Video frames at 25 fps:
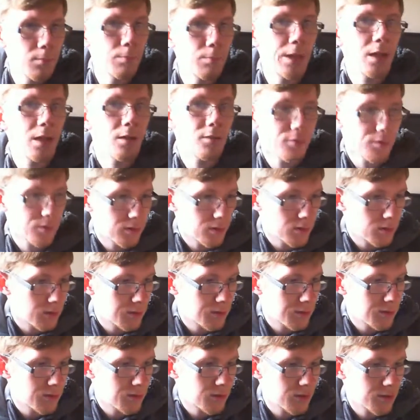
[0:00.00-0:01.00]
Meowth,
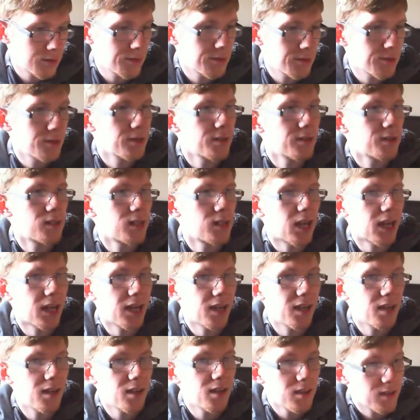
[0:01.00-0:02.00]

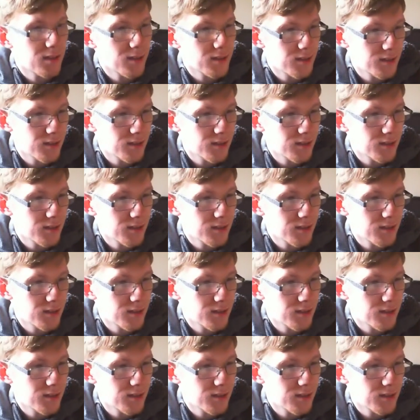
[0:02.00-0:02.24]
Tangela,